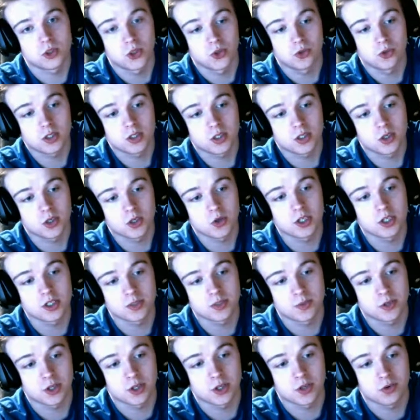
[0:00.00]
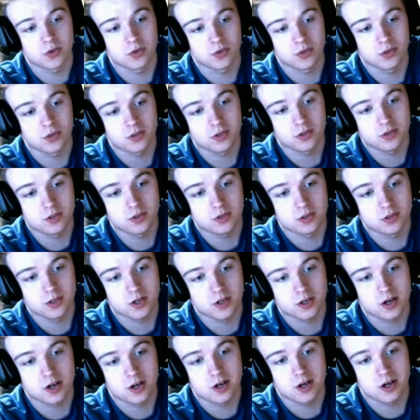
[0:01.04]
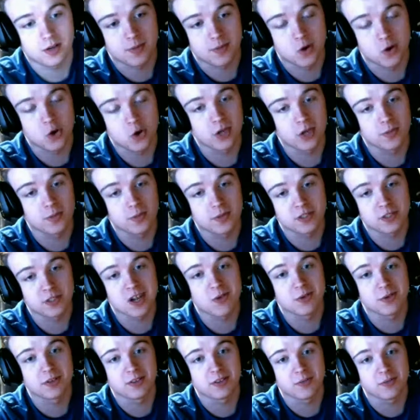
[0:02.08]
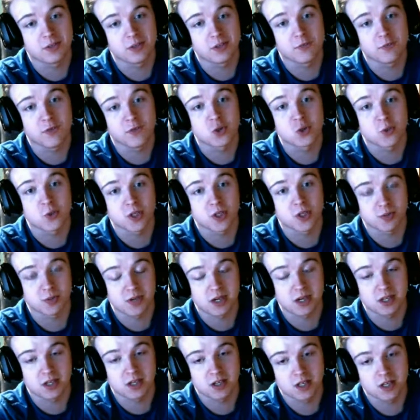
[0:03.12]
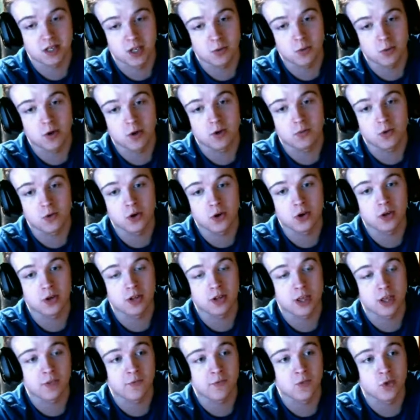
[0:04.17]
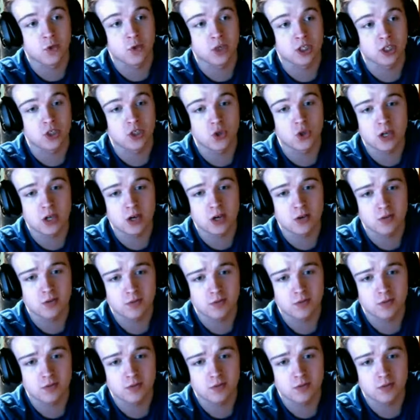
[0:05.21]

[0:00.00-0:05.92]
Hogan's pretty old. Hogan was there with the first WrestleMania, and we're on like 42 now.